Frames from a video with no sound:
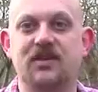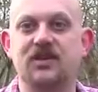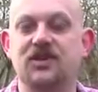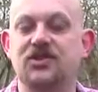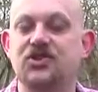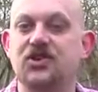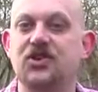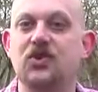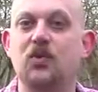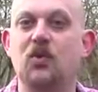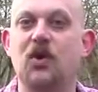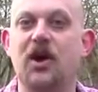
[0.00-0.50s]
to
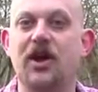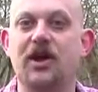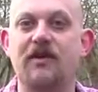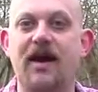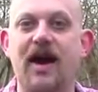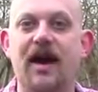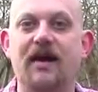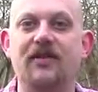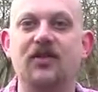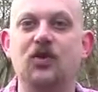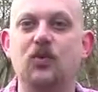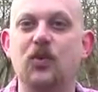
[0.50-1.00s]
do while you're
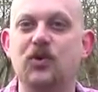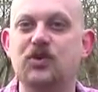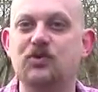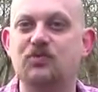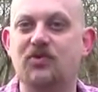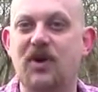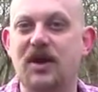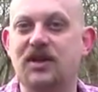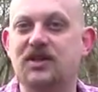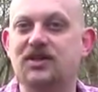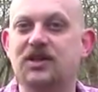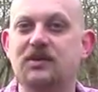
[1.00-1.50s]
out in the woods
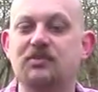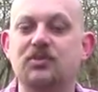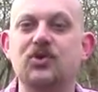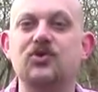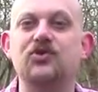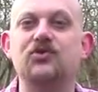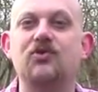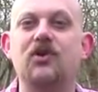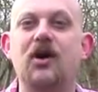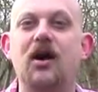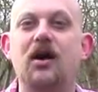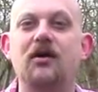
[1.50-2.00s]
practicing
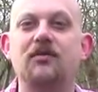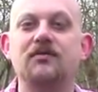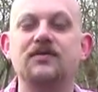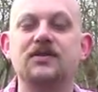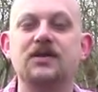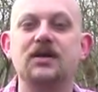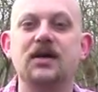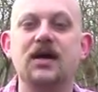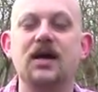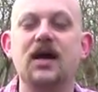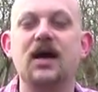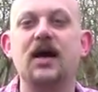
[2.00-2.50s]

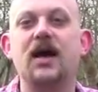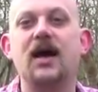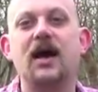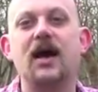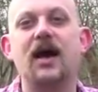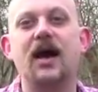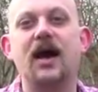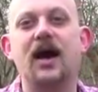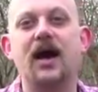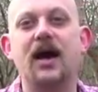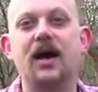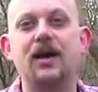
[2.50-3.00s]
bushcraft.
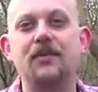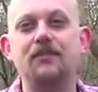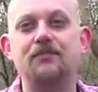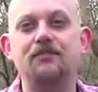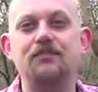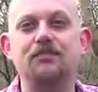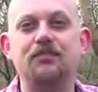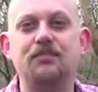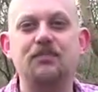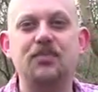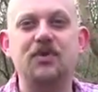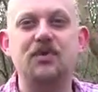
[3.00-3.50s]

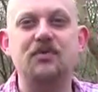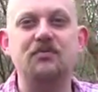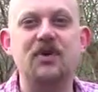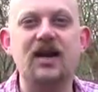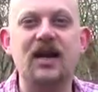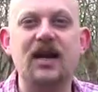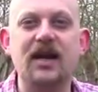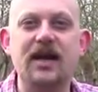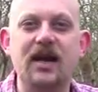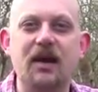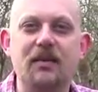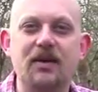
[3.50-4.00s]
But
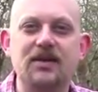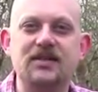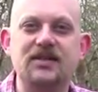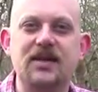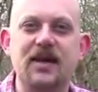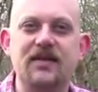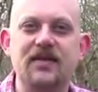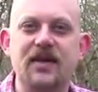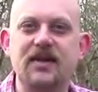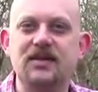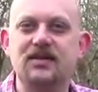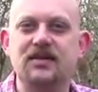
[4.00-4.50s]
really, I would
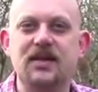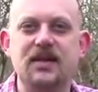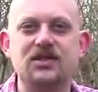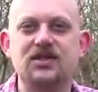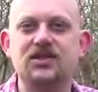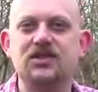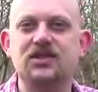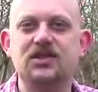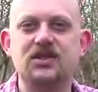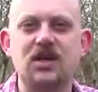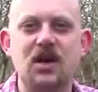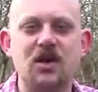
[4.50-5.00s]
say there's
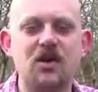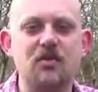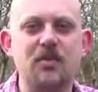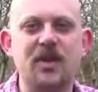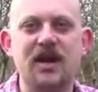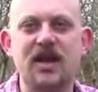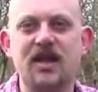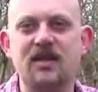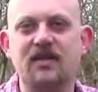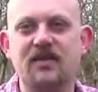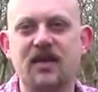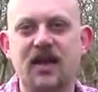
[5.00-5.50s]
so
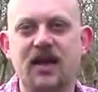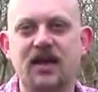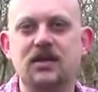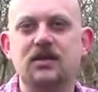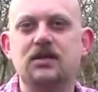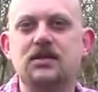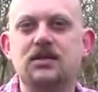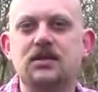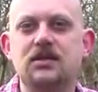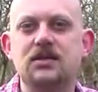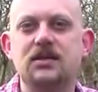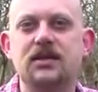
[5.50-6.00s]
many
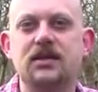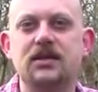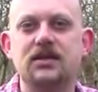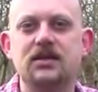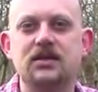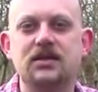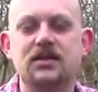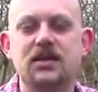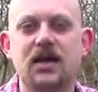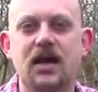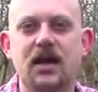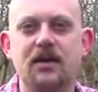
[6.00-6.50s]
things
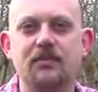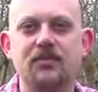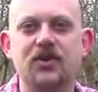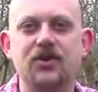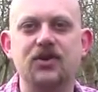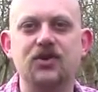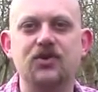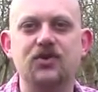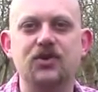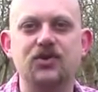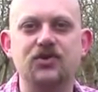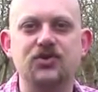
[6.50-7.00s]

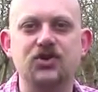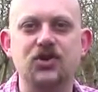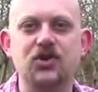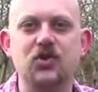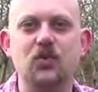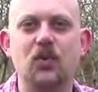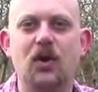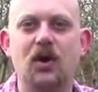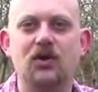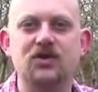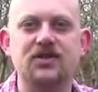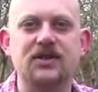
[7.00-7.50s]
that you can
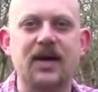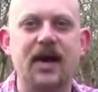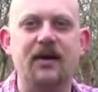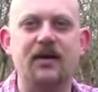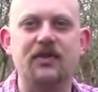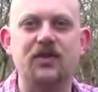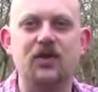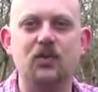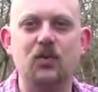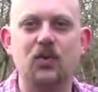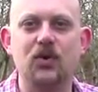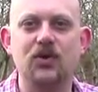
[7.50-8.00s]
do whilst
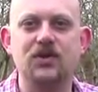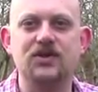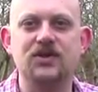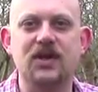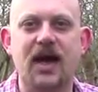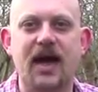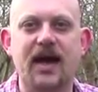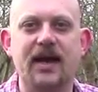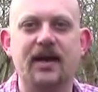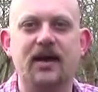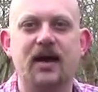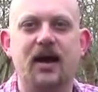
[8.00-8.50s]
out in the
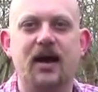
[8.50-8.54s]
woods, and